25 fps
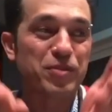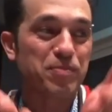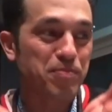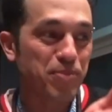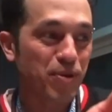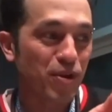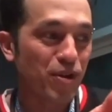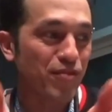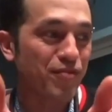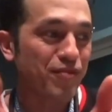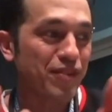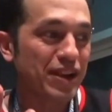
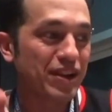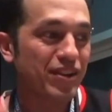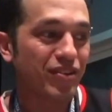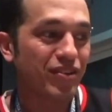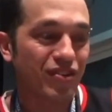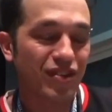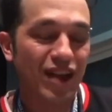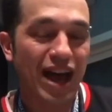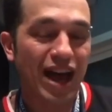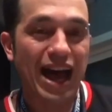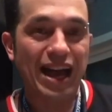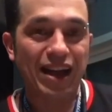perfect
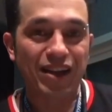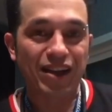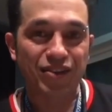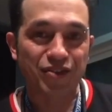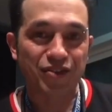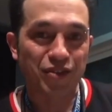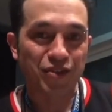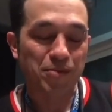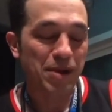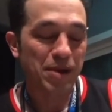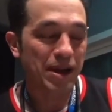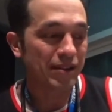size
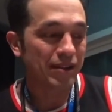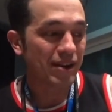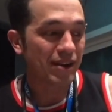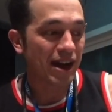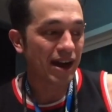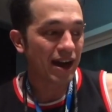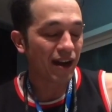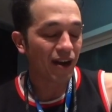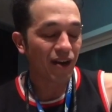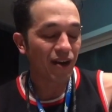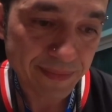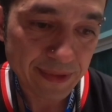for my
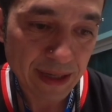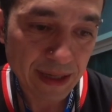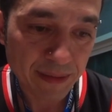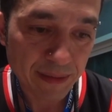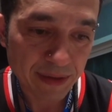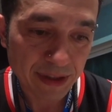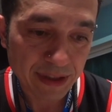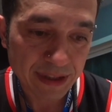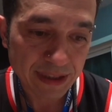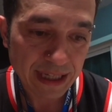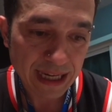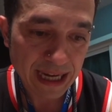tire. I'm
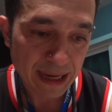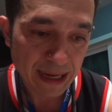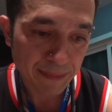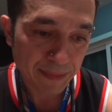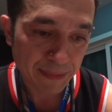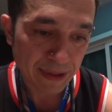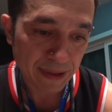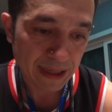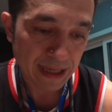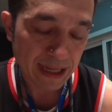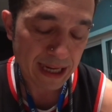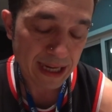just
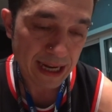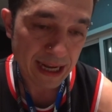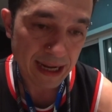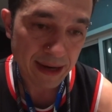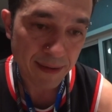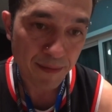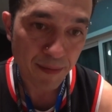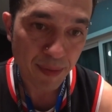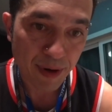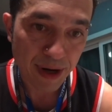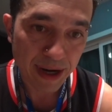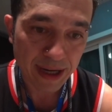happy that I
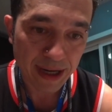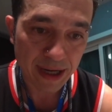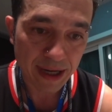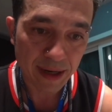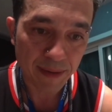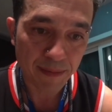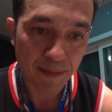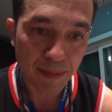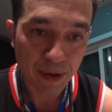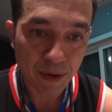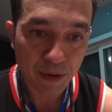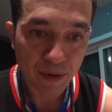didn't break
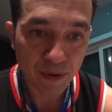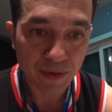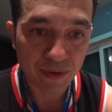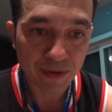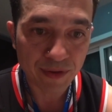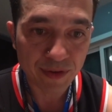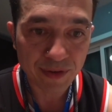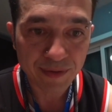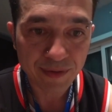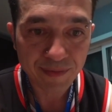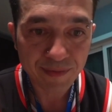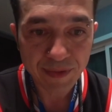any
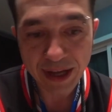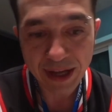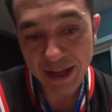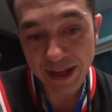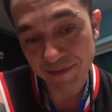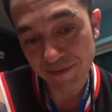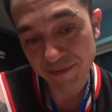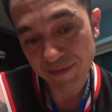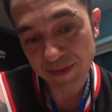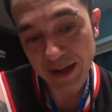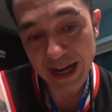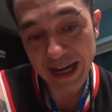bones.
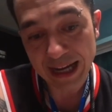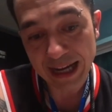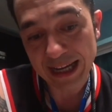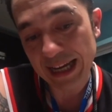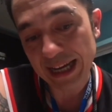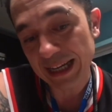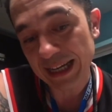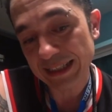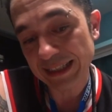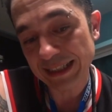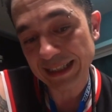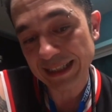And I
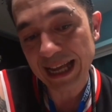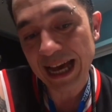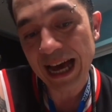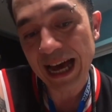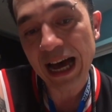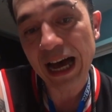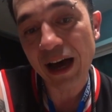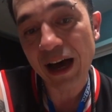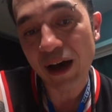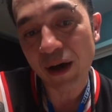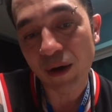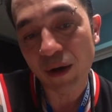guess
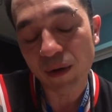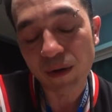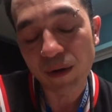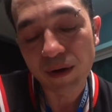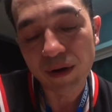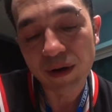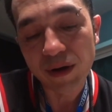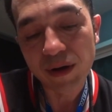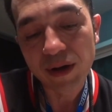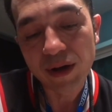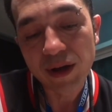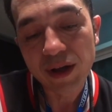now
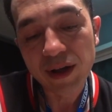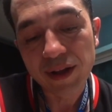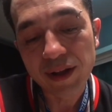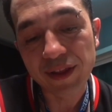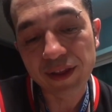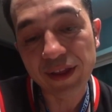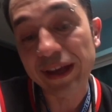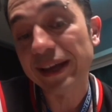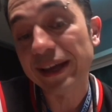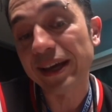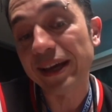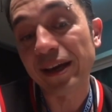
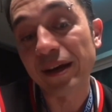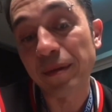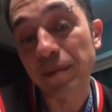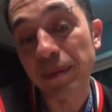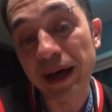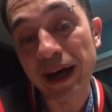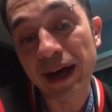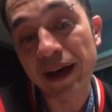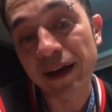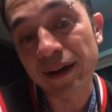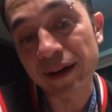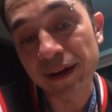thinking
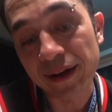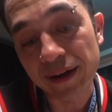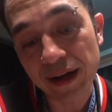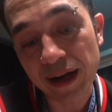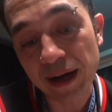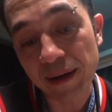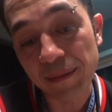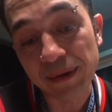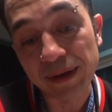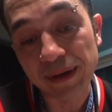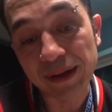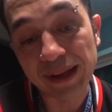about it,
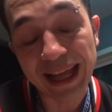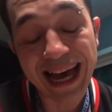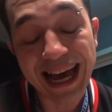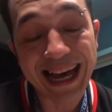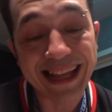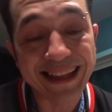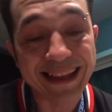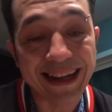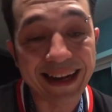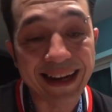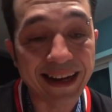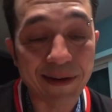I'm
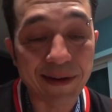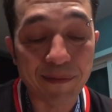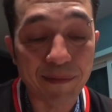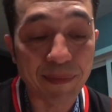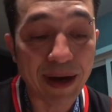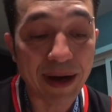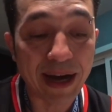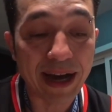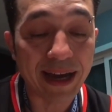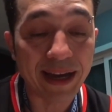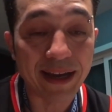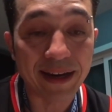glad that I didn't
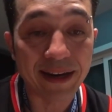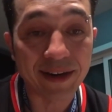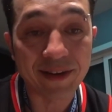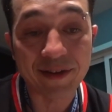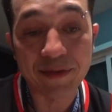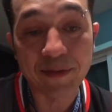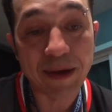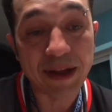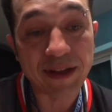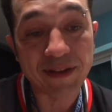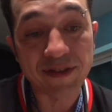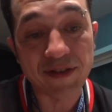buy an
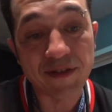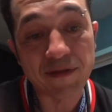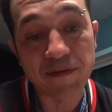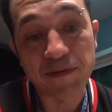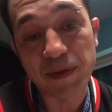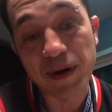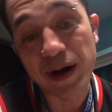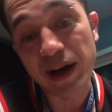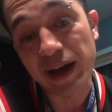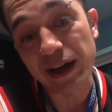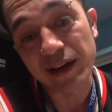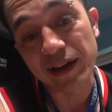expensive
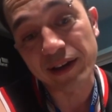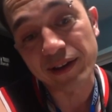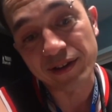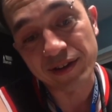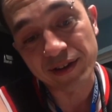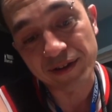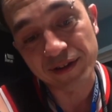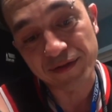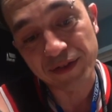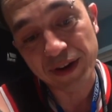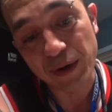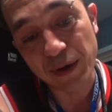bike. Cause if I